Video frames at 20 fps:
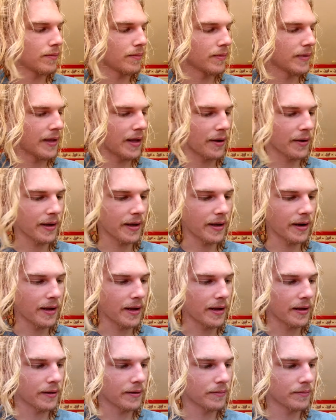Now can
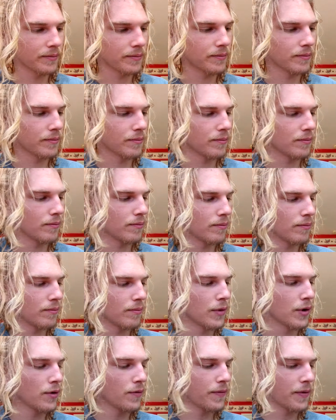I
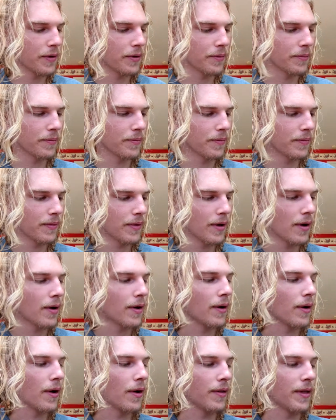move you?
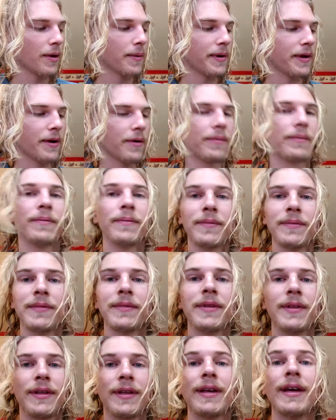Oh, there we go.
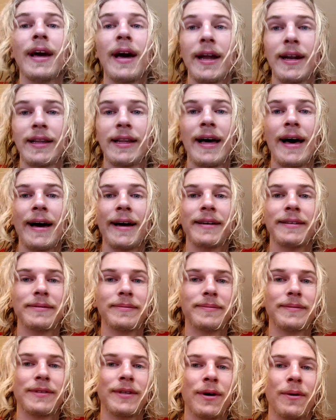It had a lag.
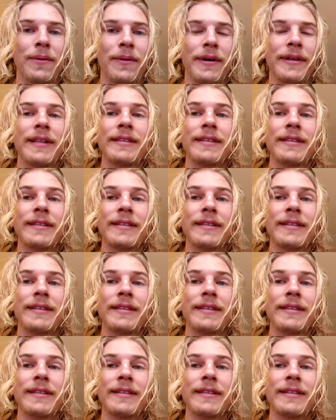Don't worry,